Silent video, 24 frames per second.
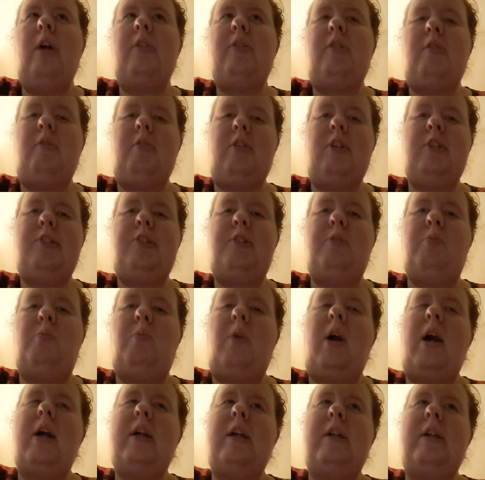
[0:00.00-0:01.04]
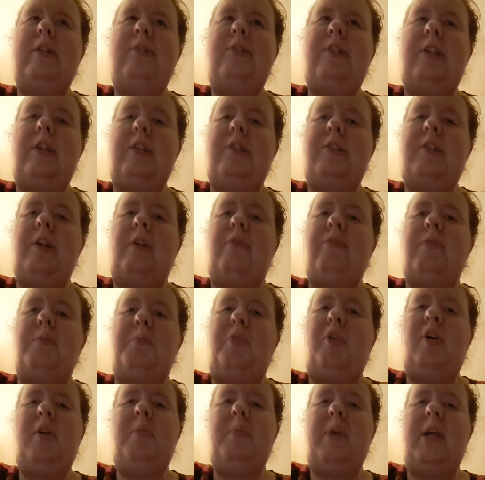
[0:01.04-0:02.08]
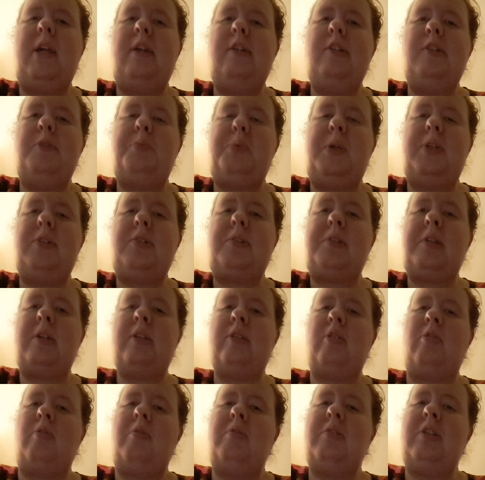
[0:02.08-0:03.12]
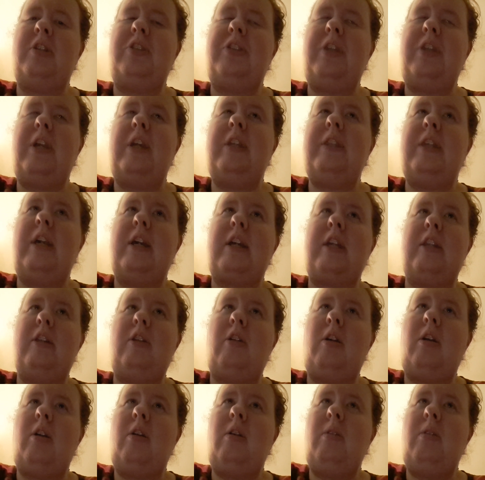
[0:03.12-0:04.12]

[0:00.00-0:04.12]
the reason why I say self employment is basically the only thing that can